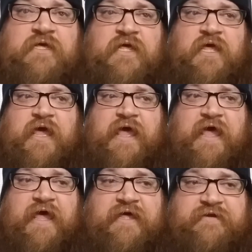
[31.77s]

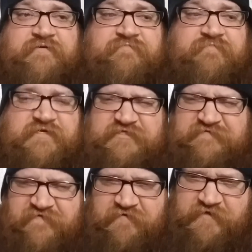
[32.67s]
And it just
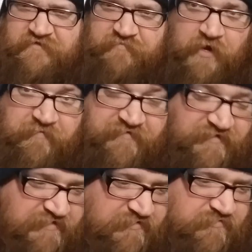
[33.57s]
felt like the proper thing
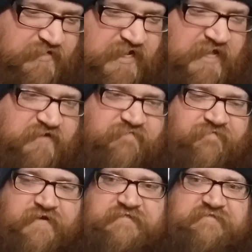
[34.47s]
to do. I had
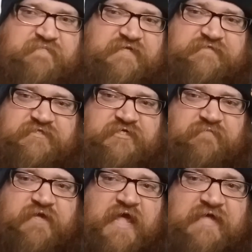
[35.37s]
friends messaging
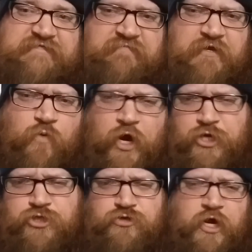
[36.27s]
me, asking me, why
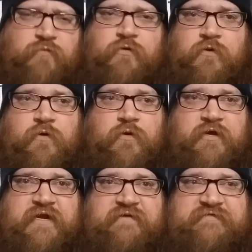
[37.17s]
did you not record?
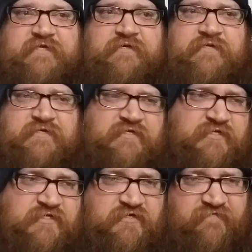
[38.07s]
And I was like,
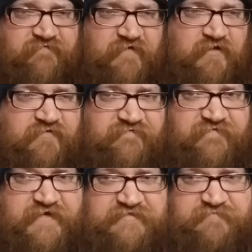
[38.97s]
if you follow the
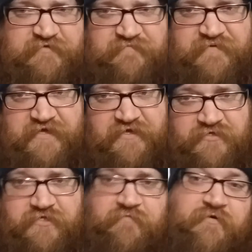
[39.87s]
Facebook
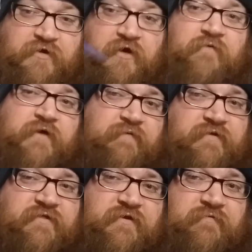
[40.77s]
page, you would know why we
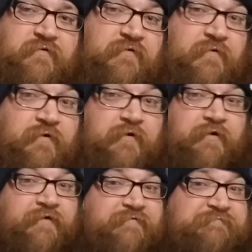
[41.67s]
didn't record.
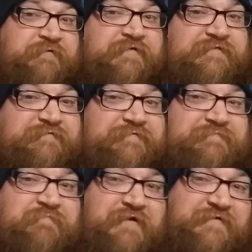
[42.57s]
It was because it was
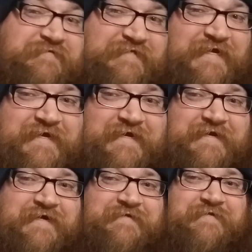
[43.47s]
Mother's Day,
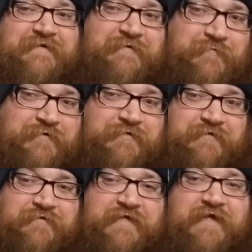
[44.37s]
and I didn't want to
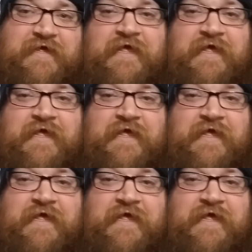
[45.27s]
do that.